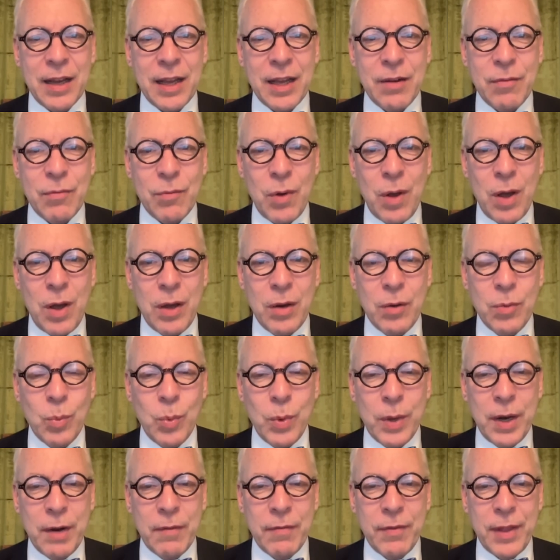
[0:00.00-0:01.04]
can run
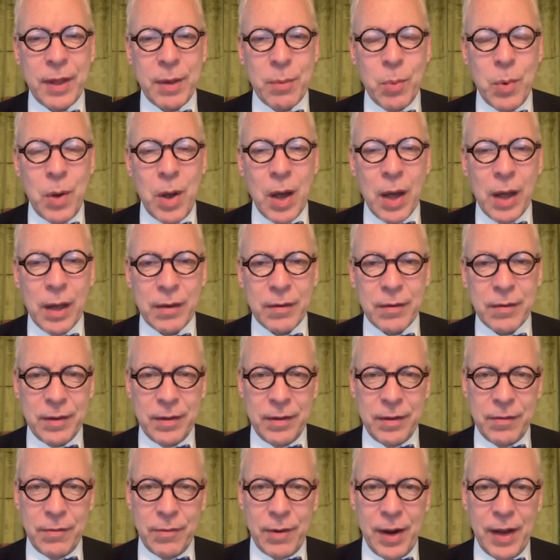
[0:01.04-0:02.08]
with whatever they want,
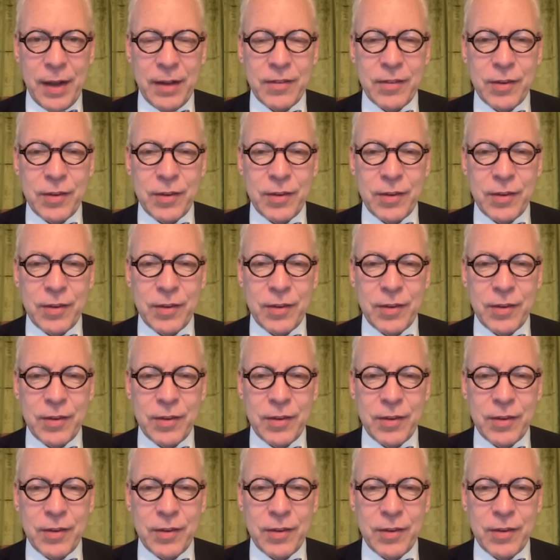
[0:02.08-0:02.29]
right?